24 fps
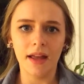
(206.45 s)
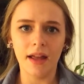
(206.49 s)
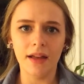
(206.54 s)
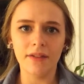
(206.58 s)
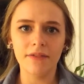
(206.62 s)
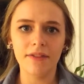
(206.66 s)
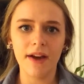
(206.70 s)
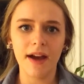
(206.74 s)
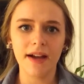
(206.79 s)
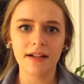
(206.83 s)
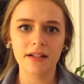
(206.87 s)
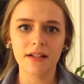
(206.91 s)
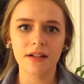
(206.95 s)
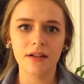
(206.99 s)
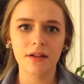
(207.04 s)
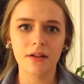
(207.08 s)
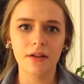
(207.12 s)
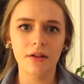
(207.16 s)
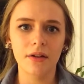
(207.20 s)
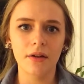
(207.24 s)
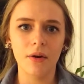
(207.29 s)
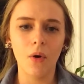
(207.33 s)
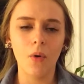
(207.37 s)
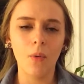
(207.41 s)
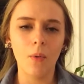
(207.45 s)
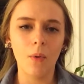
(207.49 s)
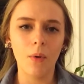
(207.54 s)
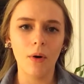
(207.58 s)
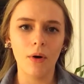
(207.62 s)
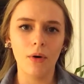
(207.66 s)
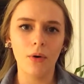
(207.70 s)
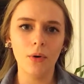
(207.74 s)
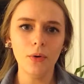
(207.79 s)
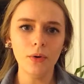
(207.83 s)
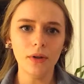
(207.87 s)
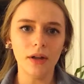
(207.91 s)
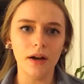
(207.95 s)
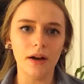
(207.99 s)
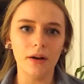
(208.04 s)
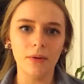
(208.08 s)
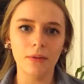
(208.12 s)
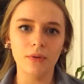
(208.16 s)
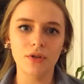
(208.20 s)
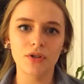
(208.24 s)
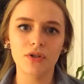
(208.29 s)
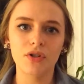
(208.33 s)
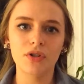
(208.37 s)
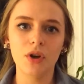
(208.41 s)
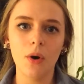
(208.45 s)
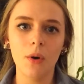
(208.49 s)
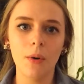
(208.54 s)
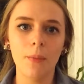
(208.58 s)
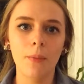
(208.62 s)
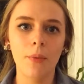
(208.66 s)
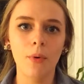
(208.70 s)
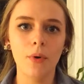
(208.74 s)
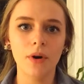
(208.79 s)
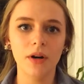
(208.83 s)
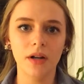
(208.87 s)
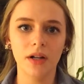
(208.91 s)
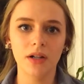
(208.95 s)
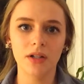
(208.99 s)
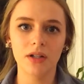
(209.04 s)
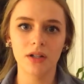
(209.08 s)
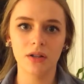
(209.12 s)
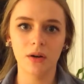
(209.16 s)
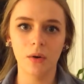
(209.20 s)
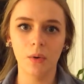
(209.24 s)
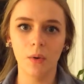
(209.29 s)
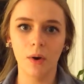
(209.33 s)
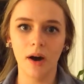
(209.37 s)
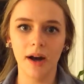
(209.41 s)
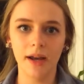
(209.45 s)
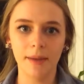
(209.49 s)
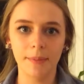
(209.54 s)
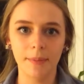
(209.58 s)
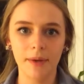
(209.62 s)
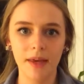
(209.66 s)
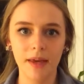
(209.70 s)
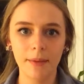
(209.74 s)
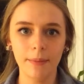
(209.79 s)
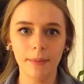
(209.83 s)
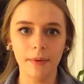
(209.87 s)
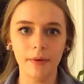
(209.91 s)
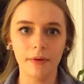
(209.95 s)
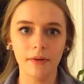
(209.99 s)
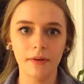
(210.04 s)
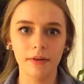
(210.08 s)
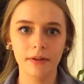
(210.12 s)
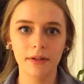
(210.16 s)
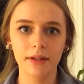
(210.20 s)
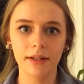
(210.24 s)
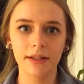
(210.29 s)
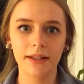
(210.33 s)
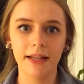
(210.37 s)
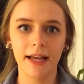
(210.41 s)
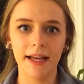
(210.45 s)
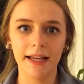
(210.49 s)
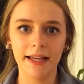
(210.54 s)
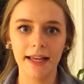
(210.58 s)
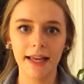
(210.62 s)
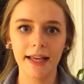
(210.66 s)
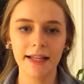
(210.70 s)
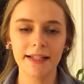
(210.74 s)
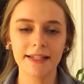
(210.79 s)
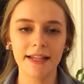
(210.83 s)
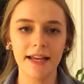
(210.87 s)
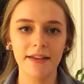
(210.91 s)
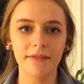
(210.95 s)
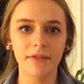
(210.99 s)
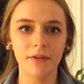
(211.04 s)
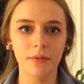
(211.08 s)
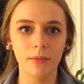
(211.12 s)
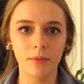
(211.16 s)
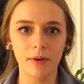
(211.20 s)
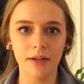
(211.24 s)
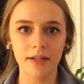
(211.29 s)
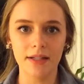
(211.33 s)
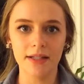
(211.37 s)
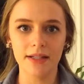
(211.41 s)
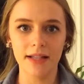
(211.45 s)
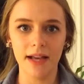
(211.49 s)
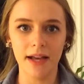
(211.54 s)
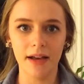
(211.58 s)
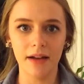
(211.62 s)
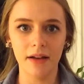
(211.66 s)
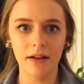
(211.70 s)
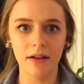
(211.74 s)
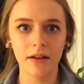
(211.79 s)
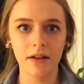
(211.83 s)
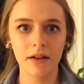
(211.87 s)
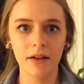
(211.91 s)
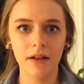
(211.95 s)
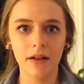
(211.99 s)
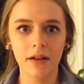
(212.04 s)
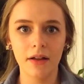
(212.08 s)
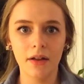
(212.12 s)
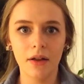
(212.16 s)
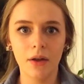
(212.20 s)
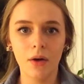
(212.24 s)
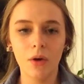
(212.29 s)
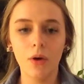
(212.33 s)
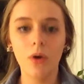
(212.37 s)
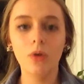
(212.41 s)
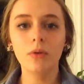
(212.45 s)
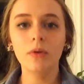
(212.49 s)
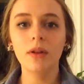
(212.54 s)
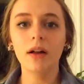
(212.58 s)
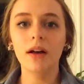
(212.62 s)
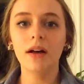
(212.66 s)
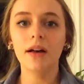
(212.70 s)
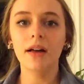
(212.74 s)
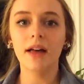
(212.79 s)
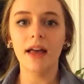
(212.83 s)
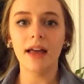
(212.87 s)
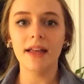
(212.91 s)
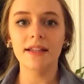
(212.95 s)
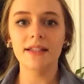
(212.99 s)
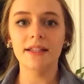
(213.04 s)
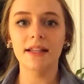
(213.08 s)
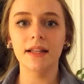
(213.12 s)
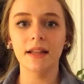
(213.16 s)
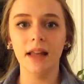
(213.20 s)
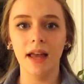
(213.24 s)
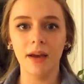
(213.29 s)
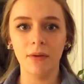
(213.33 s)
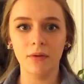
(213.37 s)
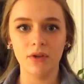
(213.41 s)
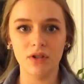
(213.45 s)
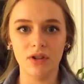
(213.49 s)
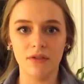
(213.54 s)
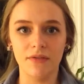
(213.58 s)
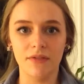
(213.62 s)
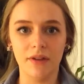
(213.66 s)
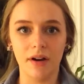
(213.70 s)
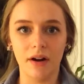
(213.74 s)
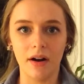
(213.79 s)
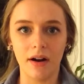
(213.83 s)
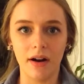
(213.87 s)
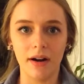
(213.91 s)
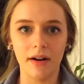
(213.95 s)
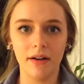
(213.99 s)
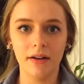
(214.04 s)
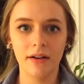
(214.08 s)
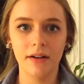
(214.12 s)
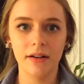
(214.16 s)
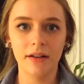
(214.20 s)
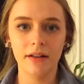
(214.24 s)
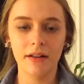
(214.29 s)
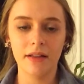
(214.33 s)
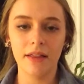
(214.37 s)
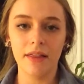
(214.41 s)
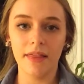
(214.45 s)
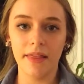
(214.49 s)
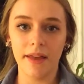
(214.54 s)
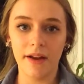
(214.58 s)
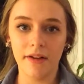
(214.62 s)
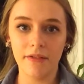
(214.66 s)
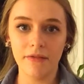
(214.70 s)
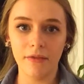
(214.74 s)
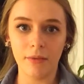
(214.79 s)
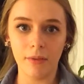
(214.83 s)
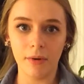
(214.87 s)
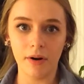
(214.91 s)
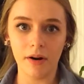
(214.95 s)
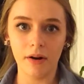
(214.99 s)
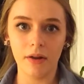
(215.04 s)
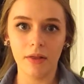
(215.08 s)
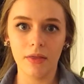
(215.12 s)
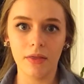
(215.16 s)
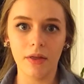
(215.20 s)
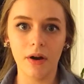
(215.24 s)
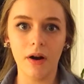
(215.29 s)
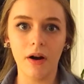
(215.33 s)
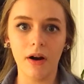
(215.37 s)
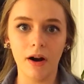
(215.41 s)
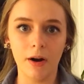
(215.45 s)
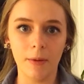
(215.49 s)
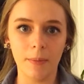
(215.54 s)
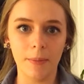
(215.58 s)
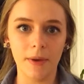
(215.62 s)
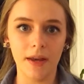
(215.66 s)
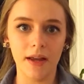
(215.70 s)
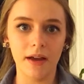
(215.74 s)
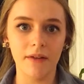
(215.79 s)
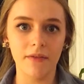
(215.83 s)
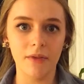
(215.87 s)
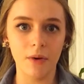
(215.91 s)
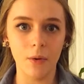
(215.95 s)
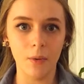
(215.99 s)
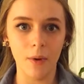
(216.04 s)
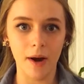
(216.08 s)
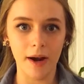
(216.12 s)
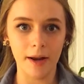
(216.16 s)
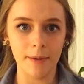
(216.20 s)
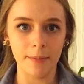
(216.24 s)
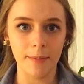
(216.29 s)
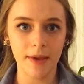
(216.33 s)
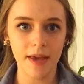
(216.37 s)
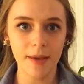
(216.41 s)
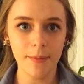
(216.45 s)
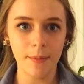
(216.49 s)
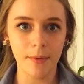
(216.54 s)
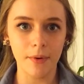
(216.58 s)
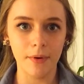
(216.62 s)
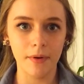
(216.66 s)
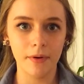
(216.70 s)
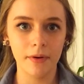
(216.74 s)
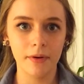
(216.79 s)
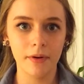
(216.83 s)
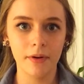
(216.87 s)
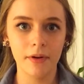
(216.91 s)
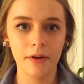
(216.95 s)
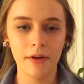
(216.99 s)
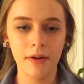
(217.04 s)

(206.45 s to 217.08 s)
In fact, hula was so important to the Hawaii people that King David once said, "Hula is the language of the heart, therefore the heartbeat of the Hawaiian people."